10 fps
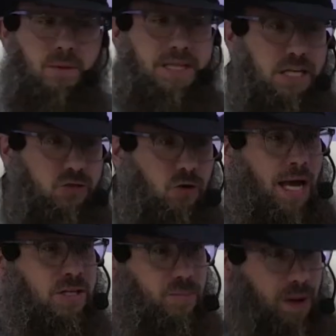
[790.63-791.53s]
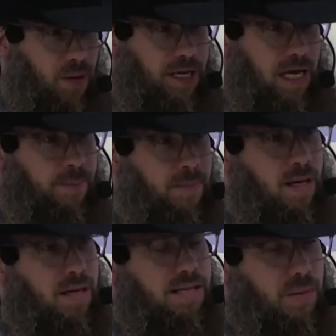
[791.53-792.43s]
when they tried to bury him,
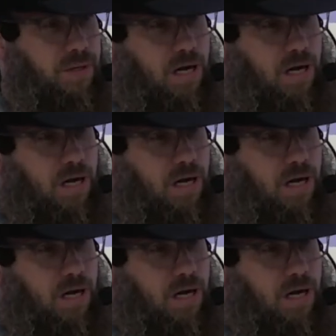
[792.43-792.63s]
they would